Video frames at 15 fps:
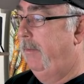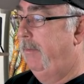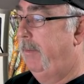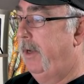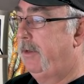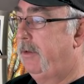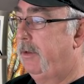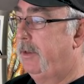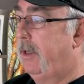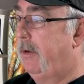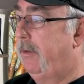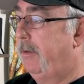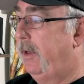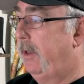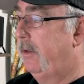Petros, I
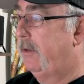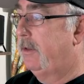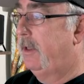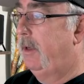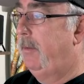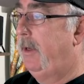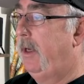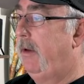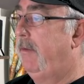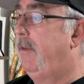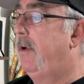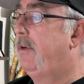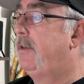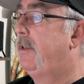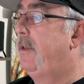don't think there's going to be any of
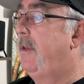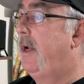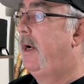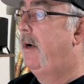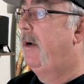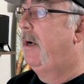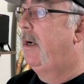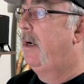those in there.